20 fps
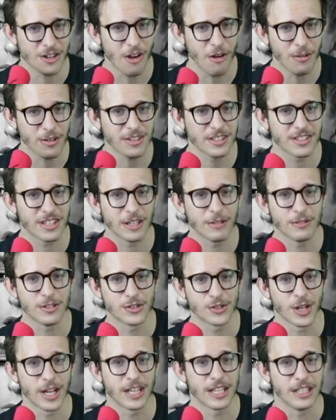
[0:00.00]
knowing that they
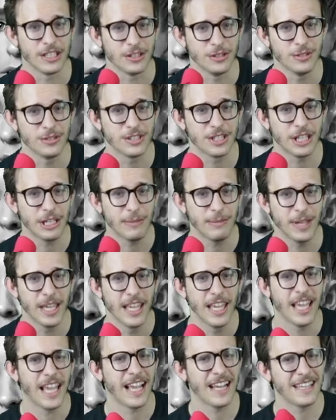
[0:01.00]
would try to use him
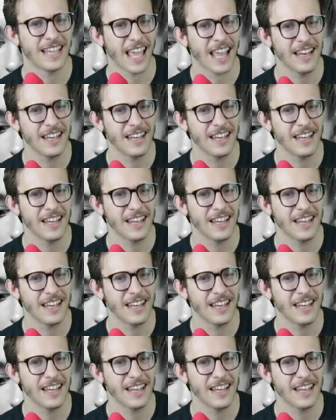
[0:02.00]
and